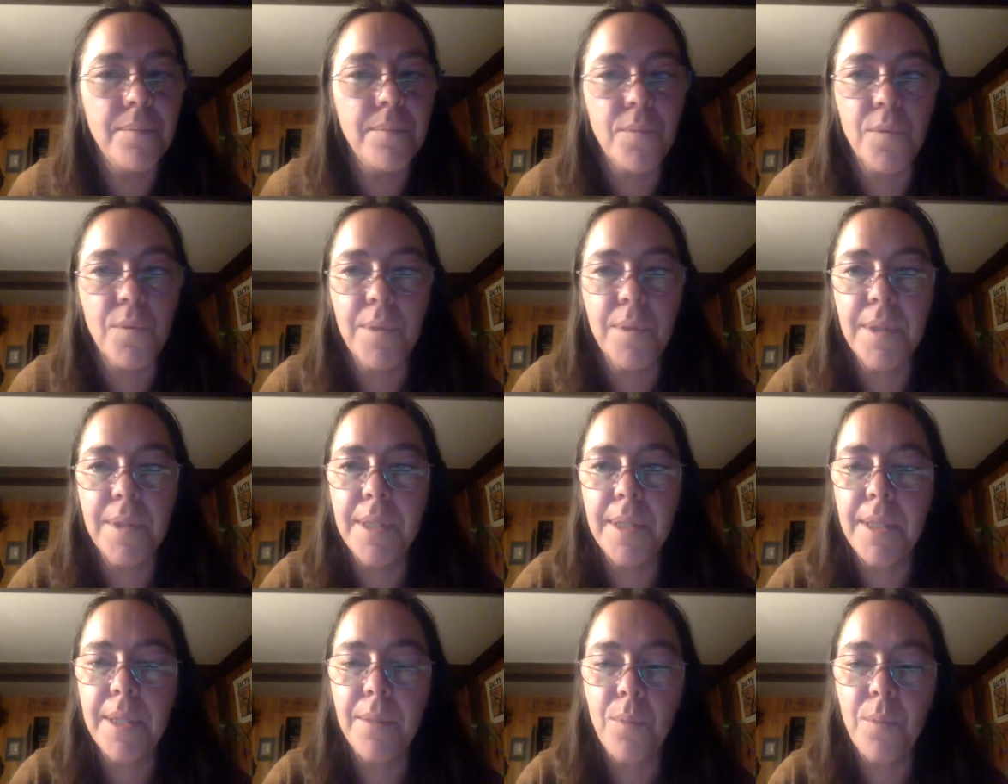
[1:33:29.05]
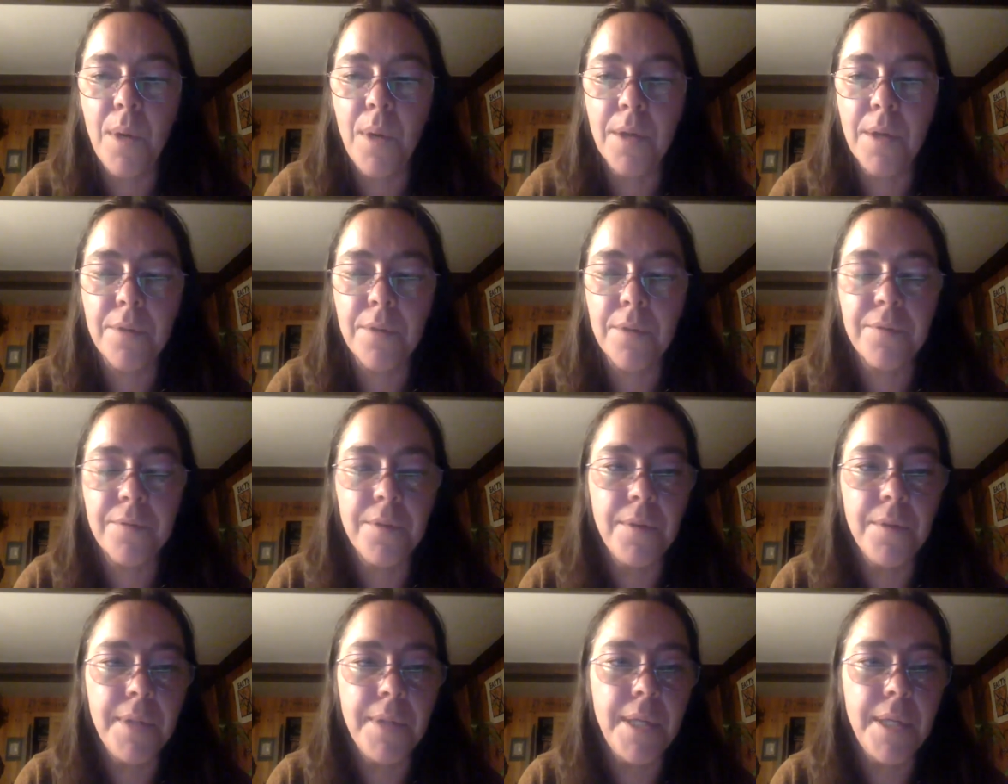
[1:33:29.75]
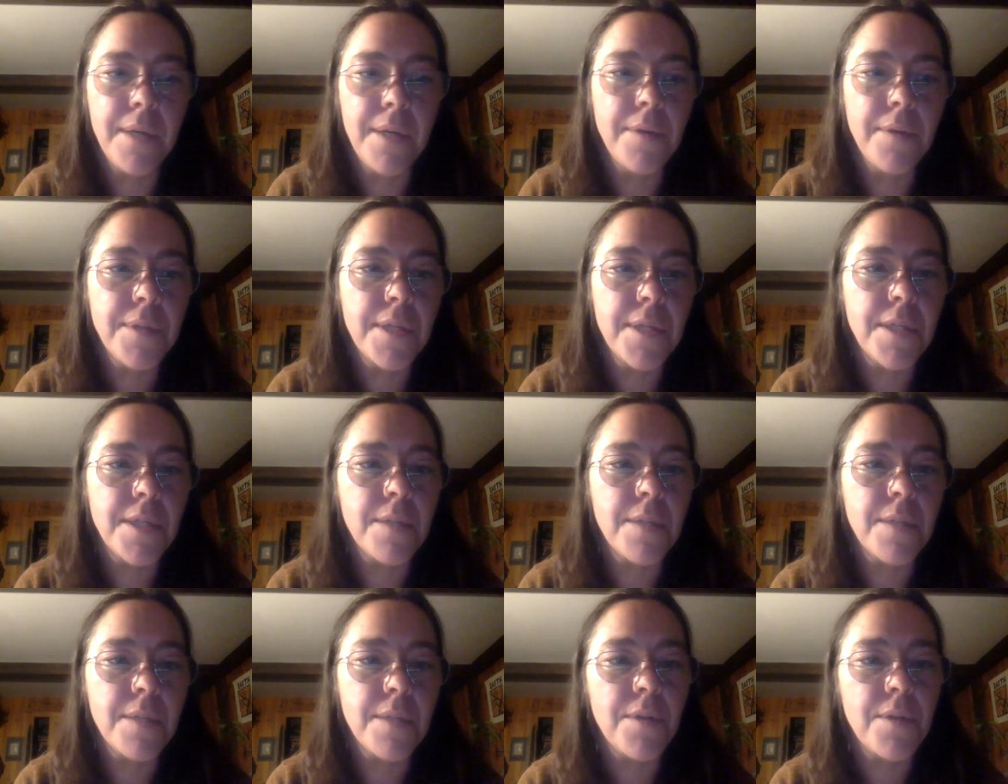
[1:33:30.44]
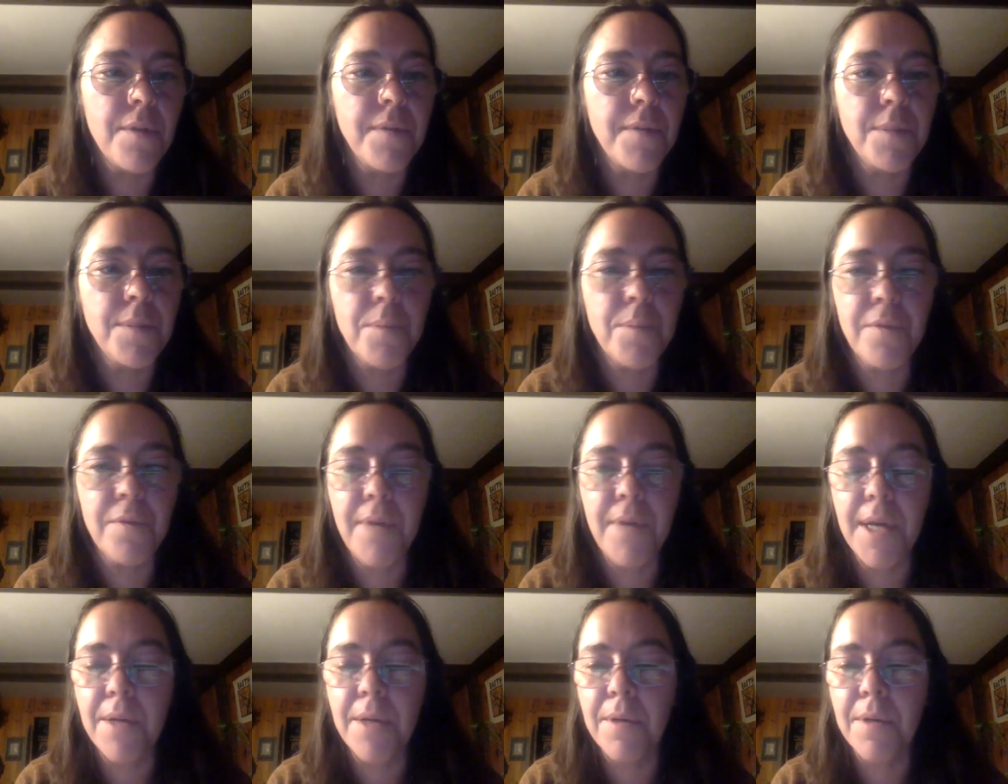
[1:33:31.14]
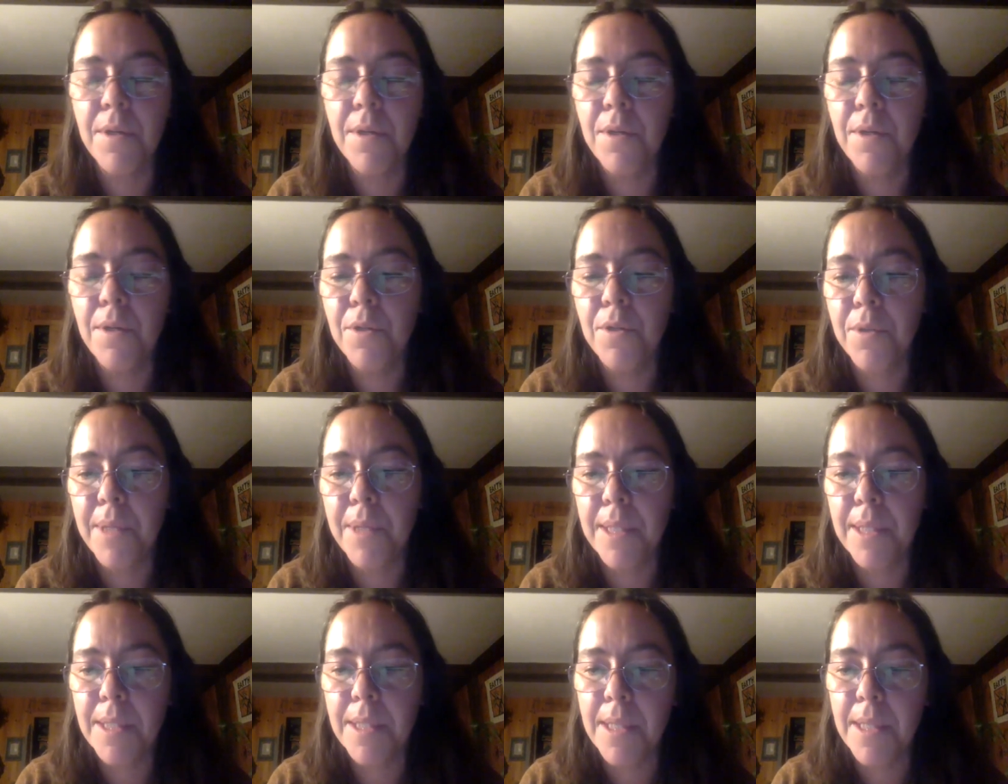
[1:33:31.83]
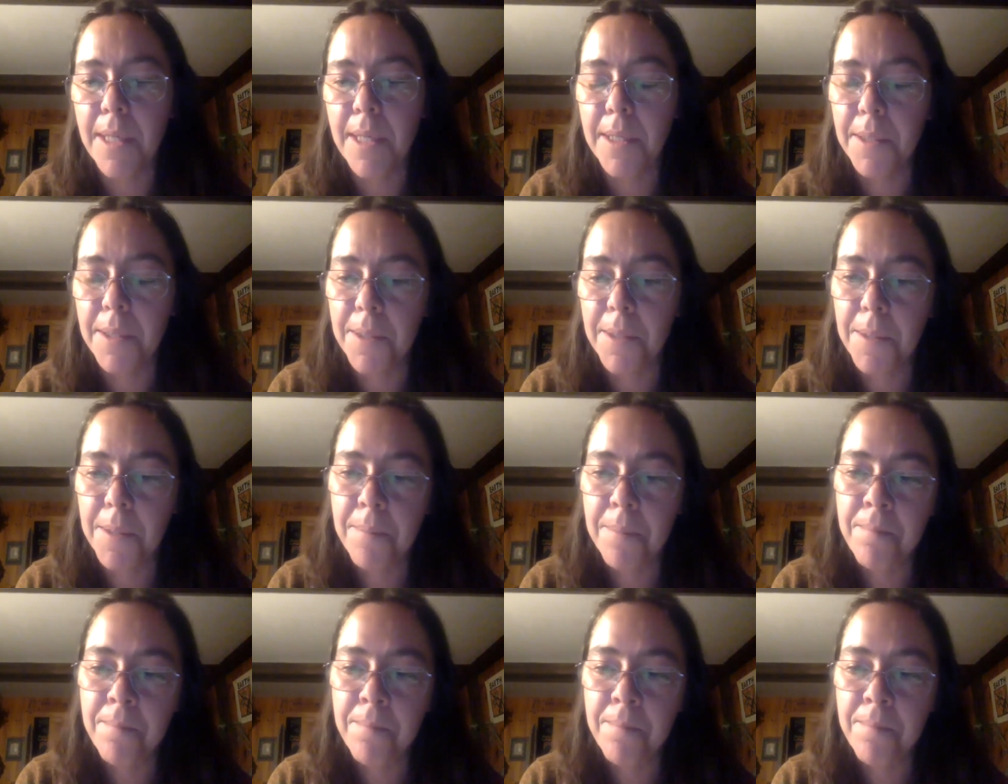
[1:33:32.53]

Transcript: really wonderful ecosystem service provider and nutrient cycler.